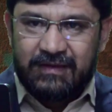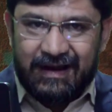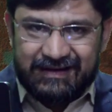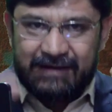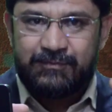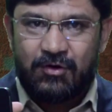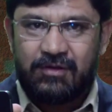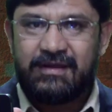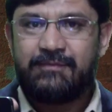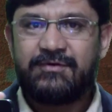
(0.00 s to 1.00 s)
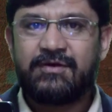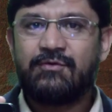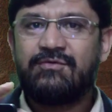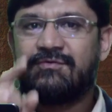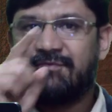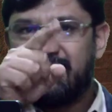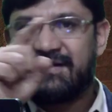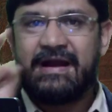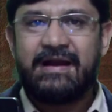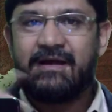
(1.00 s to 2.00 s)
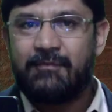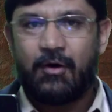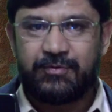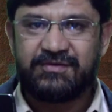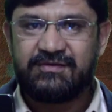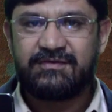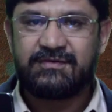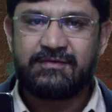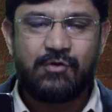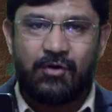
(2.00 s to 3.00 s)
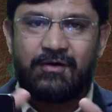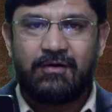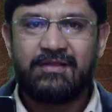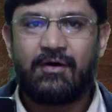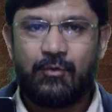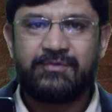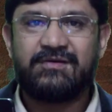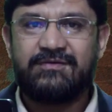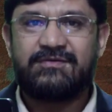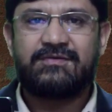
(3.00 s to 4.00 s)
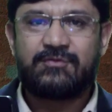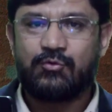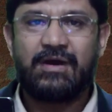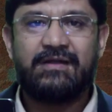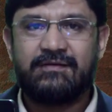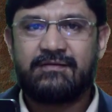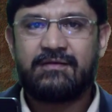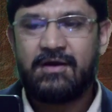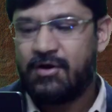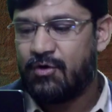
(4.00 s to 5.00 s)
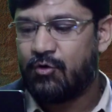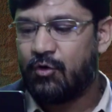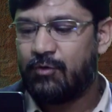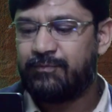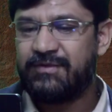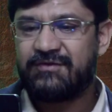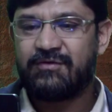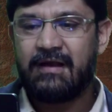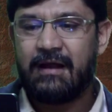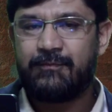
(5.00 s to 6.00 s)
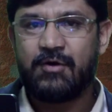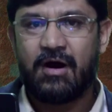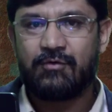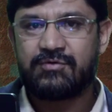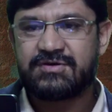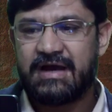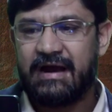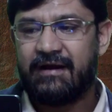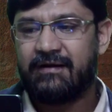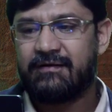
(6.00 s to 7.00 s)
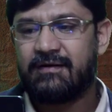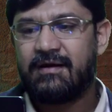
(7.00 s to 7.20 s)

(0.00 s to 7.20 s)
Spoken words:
attempt all the MCQs with random options, not all the options together. Hope this will help you out, and